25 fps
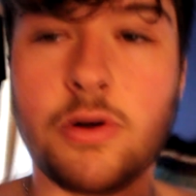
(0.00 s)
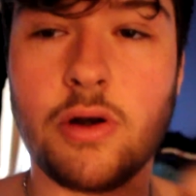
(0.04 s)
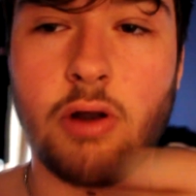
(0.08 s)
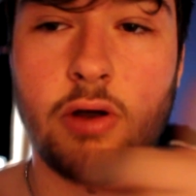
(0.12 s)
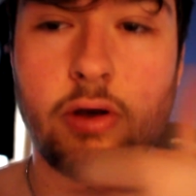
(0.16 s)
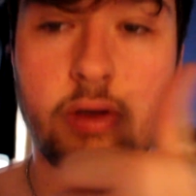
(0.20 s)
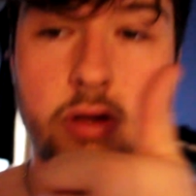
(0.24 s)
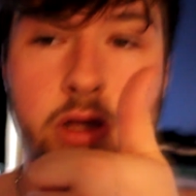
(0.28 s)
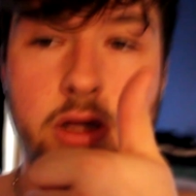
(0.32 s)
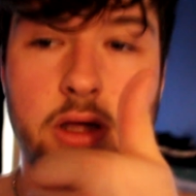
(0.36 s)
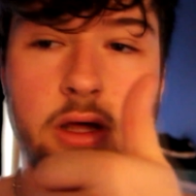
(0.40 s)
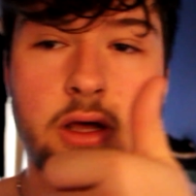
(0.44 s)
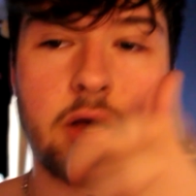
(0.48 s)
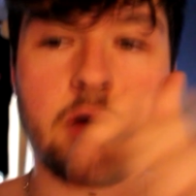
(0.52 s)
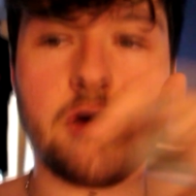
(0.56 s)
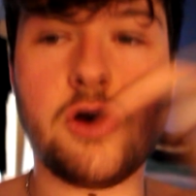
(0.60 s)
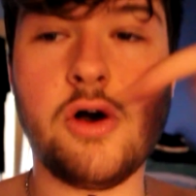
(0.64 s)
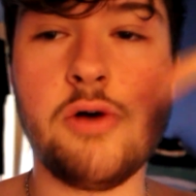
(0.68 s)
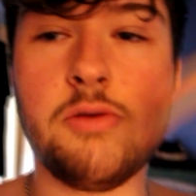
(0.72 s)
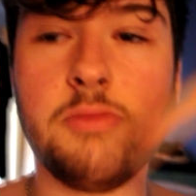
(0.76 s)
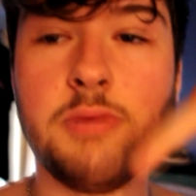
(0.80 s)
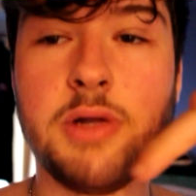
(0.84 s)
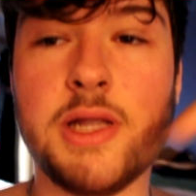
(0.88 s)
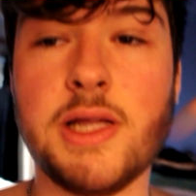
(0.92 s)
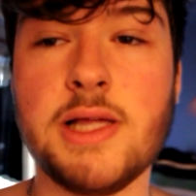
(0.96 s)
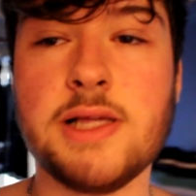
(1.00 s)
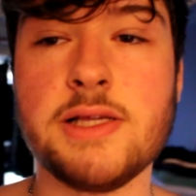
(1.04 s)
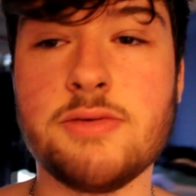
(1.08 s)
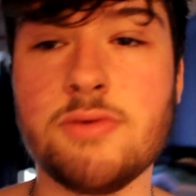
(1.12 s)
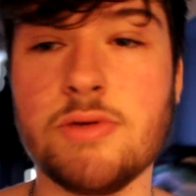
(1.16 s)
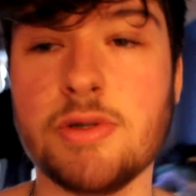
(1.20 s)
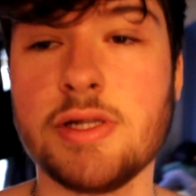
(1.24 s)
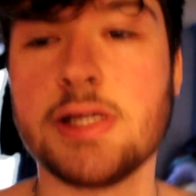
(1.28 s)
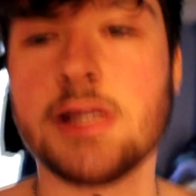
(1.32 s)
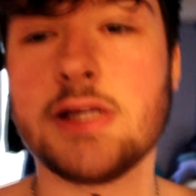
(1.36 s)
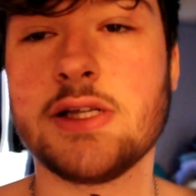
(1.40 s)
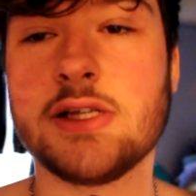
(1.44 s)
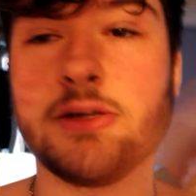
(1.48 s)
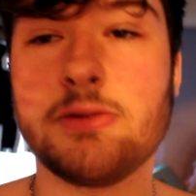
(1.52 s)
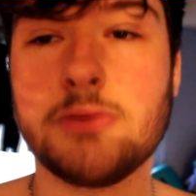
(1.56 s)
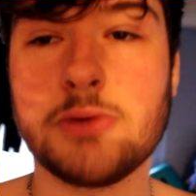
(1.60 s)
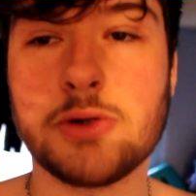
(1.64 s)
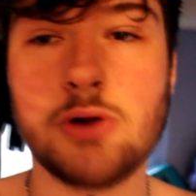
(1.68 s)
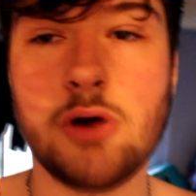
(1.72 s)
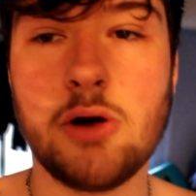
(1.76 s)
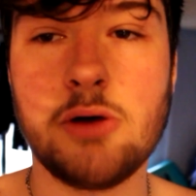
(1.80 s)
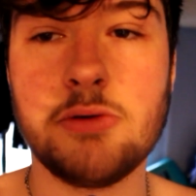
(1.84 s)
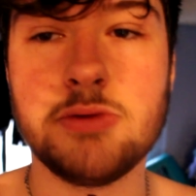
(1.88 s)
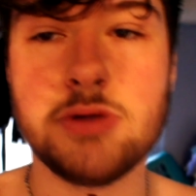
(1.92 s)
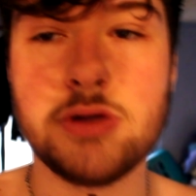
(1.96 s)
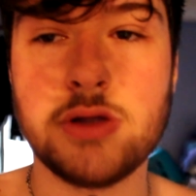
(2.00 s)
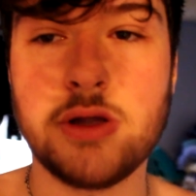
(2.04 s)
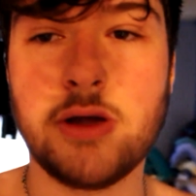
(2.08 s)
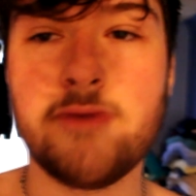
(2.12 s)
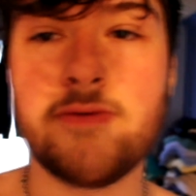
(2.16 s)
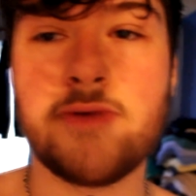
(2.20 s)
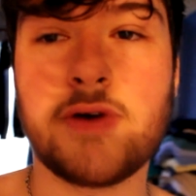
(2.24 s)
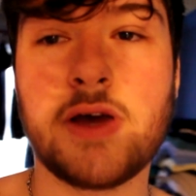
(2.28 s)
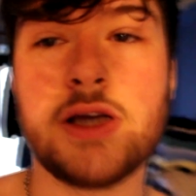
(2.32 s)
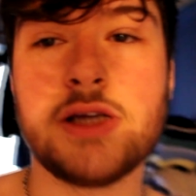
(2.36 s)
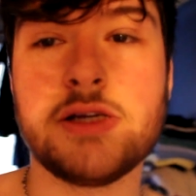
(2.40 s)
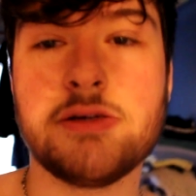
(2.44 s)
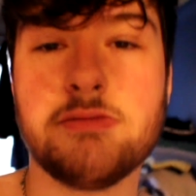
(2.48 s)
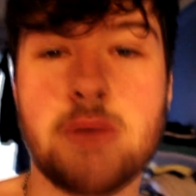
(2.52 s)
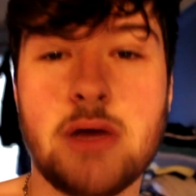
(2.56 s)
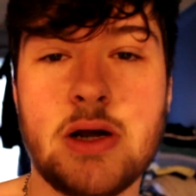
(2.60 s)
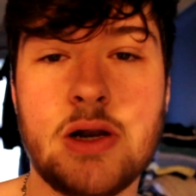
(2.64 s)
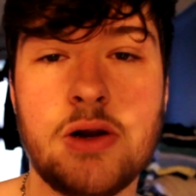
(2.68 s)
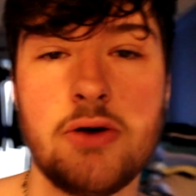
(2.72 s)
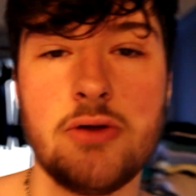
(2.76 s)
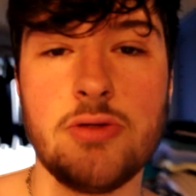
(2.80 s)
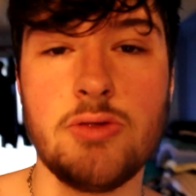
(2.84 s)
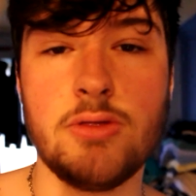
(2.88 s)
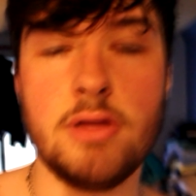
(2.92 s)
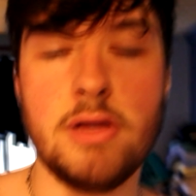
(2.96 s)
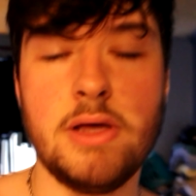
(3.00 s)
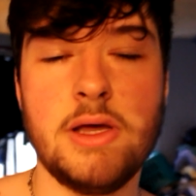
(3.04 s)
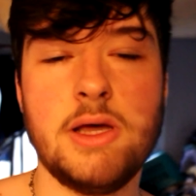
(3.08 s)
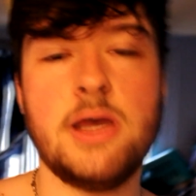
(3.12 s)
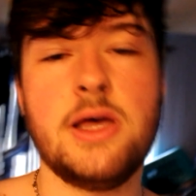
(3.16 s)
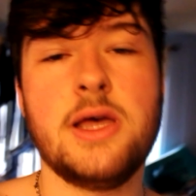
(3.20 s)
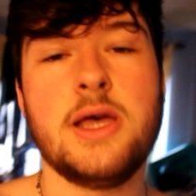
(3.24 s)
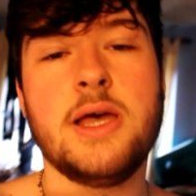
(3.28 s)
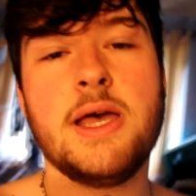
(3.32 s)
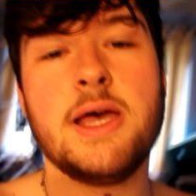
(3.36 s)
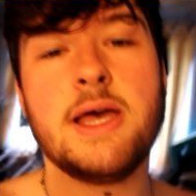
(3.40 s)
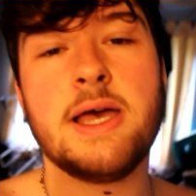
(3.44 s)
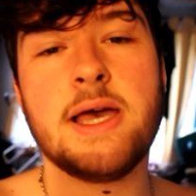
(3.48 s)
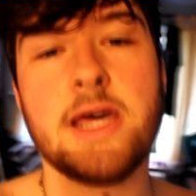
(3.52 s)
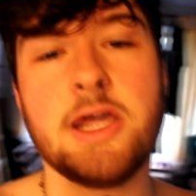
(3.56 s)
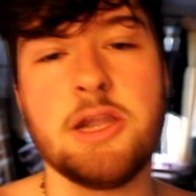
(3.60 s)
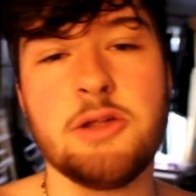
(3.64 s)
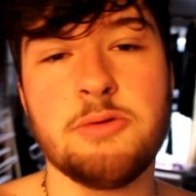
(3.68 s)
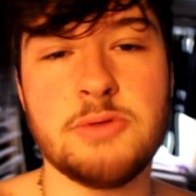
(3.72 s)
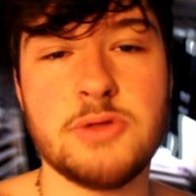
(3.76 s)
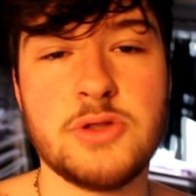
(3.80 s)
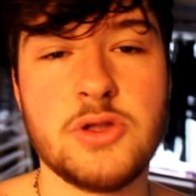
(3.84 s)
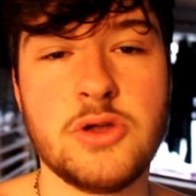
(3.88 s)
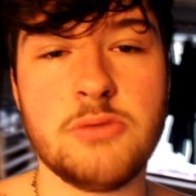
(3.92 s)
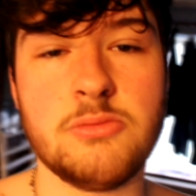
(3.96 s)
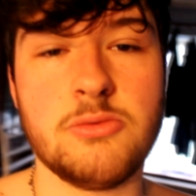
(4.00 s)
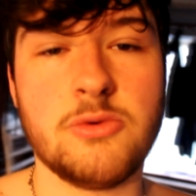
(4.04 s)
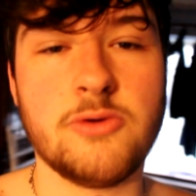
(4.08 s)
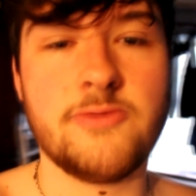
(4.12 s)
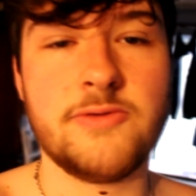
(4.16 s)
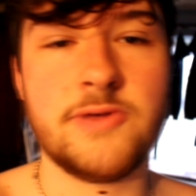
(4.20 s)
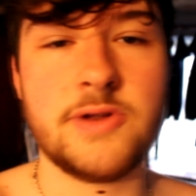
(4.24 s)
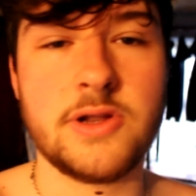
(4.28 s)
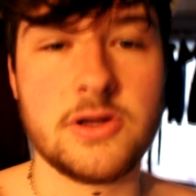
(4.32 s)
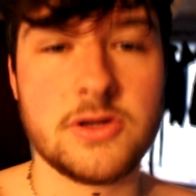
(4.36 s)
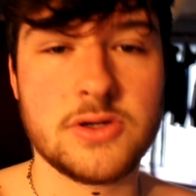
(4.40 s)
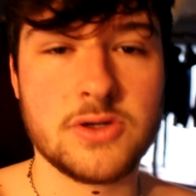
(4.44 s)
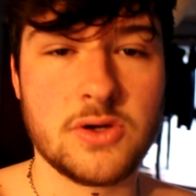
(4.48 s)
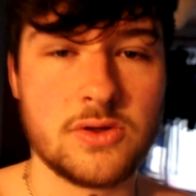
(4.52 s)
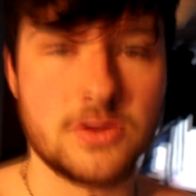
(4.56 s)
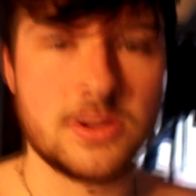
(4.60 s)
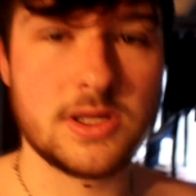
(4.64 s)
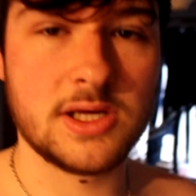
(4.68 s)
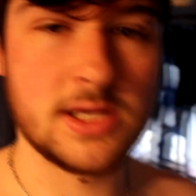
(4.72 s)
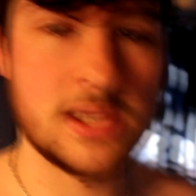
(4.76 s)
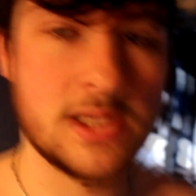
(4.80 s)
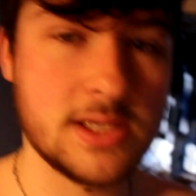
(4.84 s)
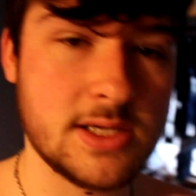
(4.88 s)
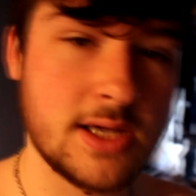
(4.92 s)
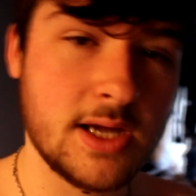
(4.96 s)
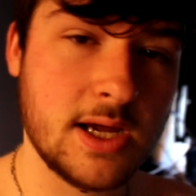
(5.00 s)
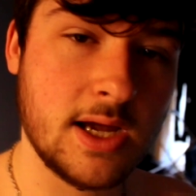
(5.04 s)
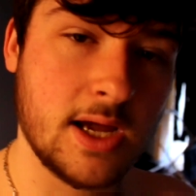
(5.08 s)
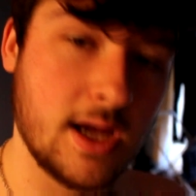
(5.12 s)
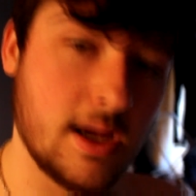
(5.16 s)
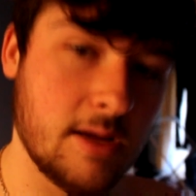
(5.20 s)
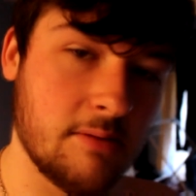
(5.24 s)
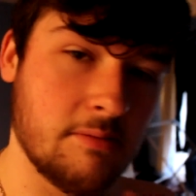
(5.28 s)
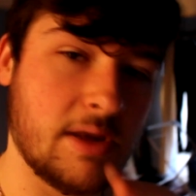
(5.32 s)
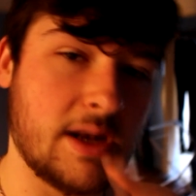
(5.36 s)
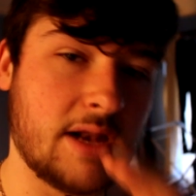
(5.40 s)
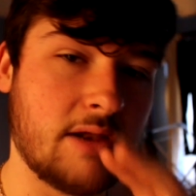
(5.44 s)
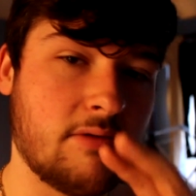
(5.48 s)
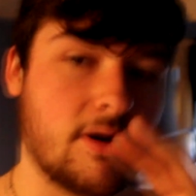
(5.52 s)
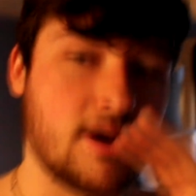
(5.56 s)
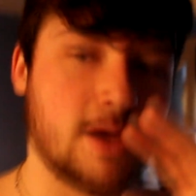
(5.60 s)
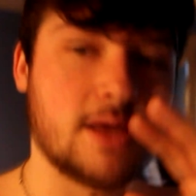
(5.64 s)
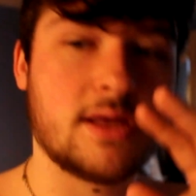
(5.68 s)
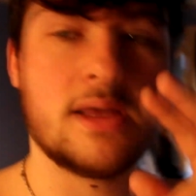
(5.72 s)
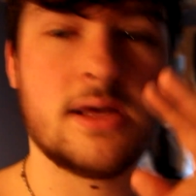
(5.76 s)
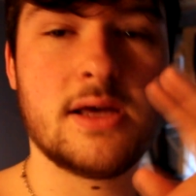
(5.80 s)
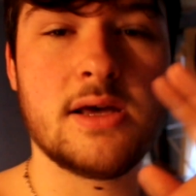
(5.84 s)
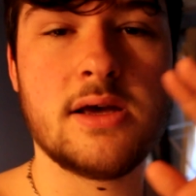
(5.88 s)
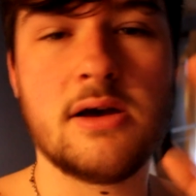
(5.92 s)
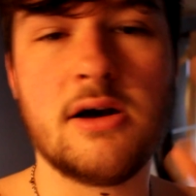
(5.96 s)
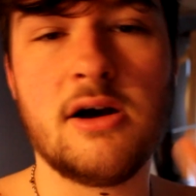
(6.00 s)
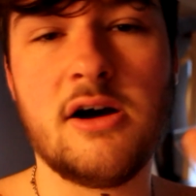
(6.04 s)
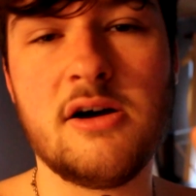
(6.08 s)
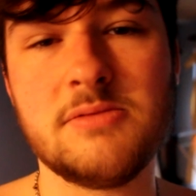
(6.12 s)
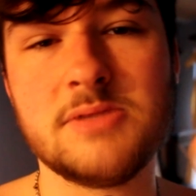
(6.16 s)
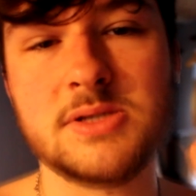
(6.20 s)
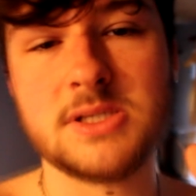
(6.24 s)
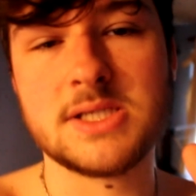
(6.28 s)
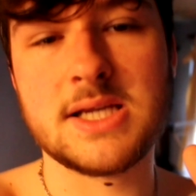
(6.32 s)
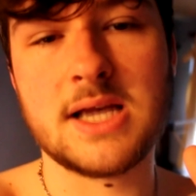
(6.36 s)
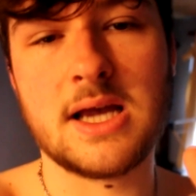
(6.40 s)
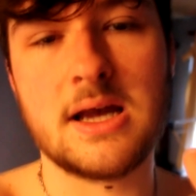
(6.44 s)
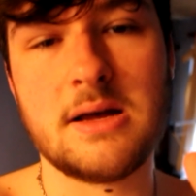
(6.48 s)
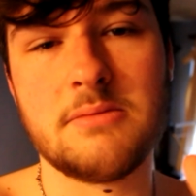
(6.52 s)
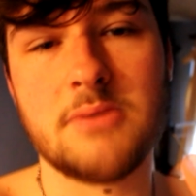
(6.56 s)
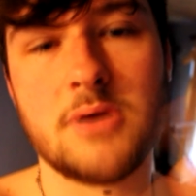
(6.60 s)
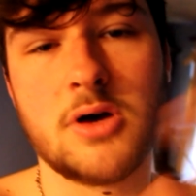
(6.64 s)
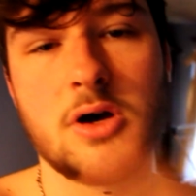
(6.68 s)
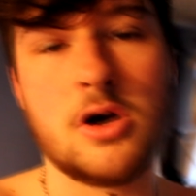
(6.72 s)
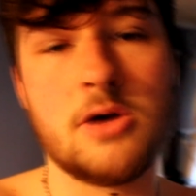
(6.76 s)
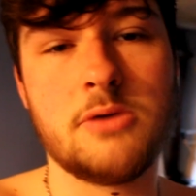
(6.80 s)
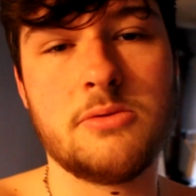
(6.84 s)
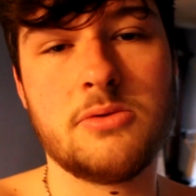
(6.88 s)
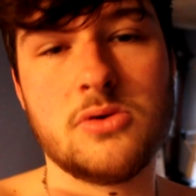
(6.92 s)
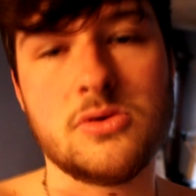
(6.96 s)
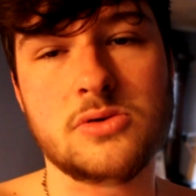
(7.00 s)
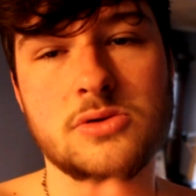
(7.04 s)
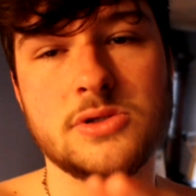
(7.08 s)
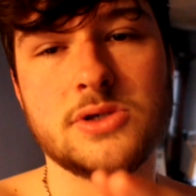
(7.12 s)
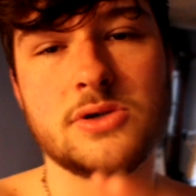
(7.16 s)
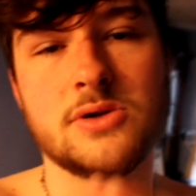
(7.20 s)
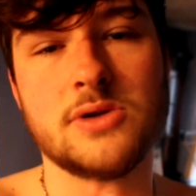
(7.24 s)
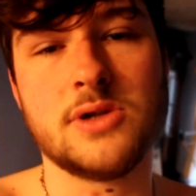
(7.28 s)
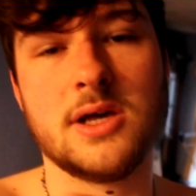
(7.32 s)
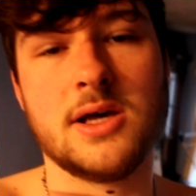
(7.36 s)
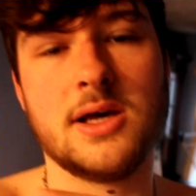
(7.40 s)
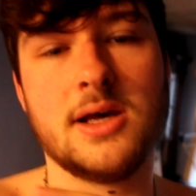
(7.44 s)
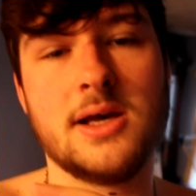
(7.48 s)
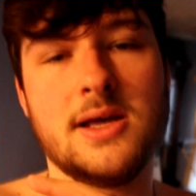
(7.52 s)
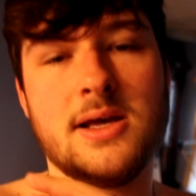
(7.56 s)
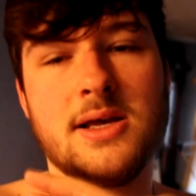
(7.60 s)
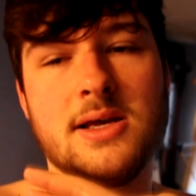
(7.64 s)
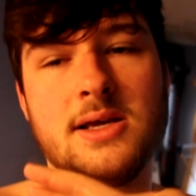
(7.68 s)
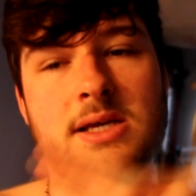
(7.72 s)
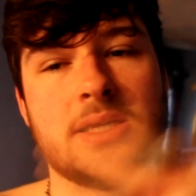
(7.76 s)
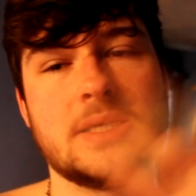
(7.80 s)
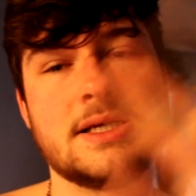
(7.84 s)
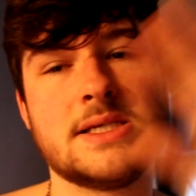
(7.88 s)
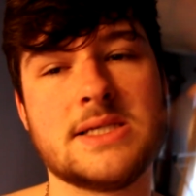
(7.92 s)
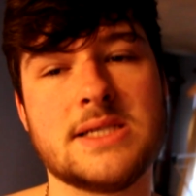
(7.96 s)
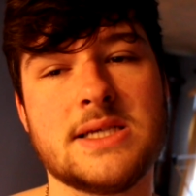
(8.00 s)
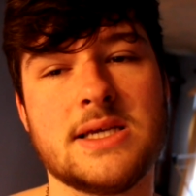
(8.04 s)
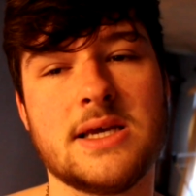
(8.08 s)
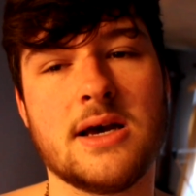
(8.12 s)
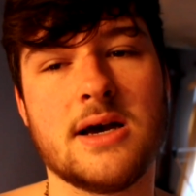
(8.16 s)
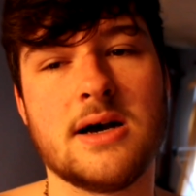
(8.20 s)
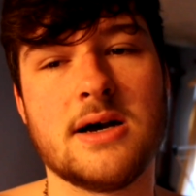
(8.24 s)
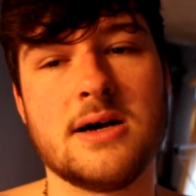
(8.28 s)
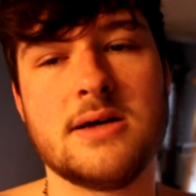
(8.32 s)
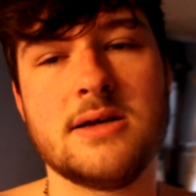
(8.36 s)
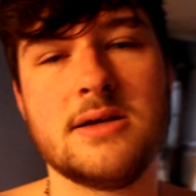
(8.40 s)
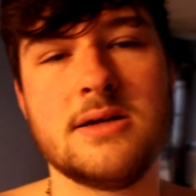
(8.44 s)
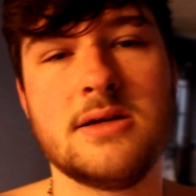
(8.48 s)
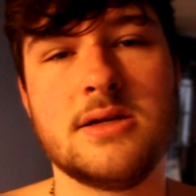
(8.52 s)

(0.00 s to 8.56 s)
a like, comment, as well as that subscribe and notification bell on. And I'll be doing more videos like this. But anyway, I've been Sam. Hope you all enjoyed it. See ya.